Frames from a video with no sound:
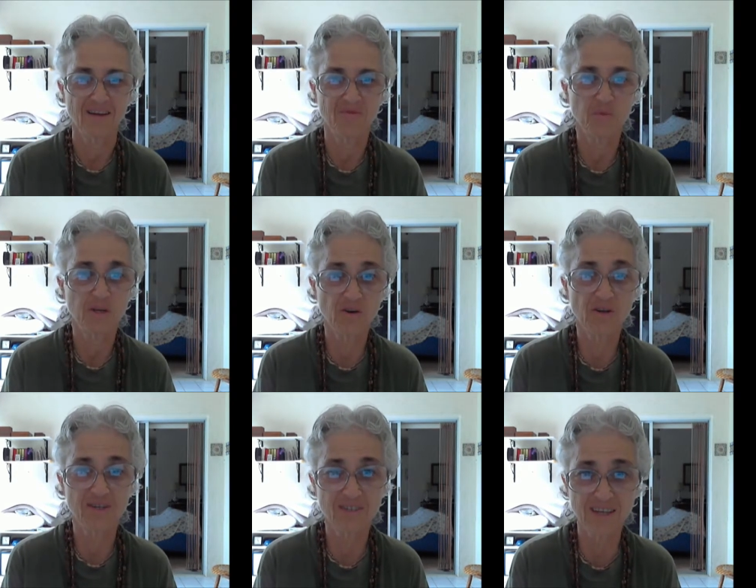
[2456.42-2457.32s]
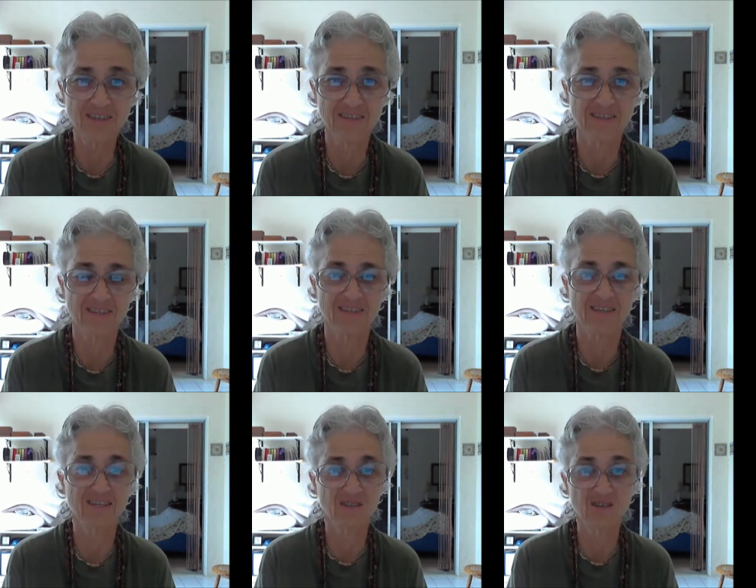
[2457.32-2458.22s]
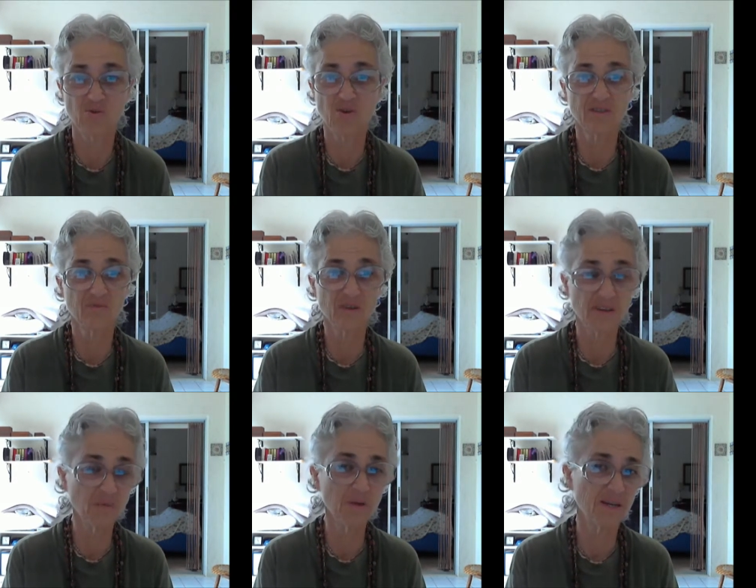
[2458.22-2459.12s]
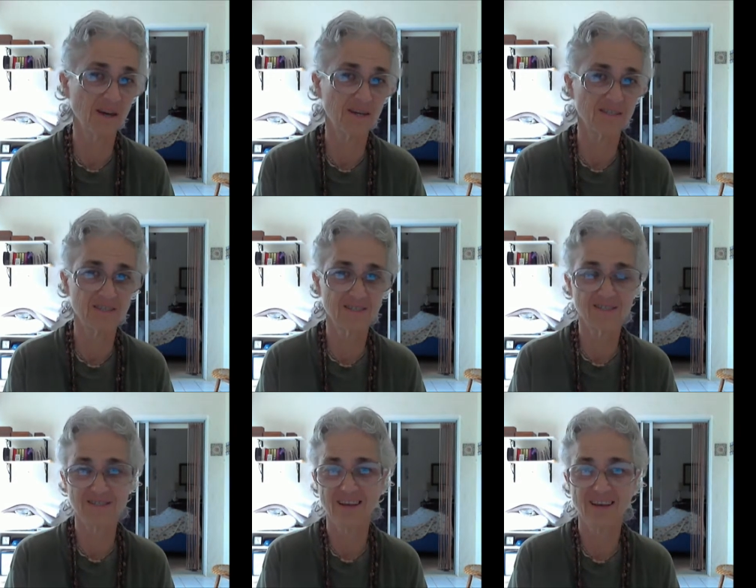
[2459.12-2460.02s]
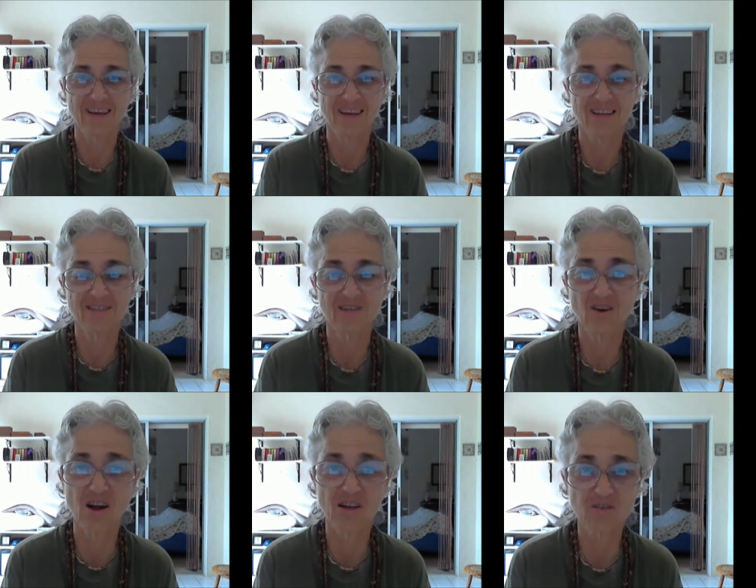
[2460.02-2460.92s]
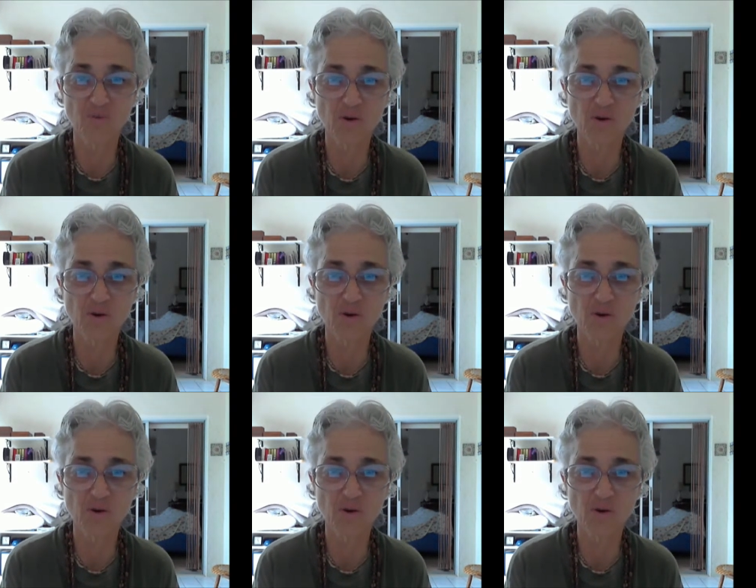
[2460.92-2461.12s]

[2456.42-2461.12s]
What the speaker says: material senses. He's the source of the demigods. He's the cause of all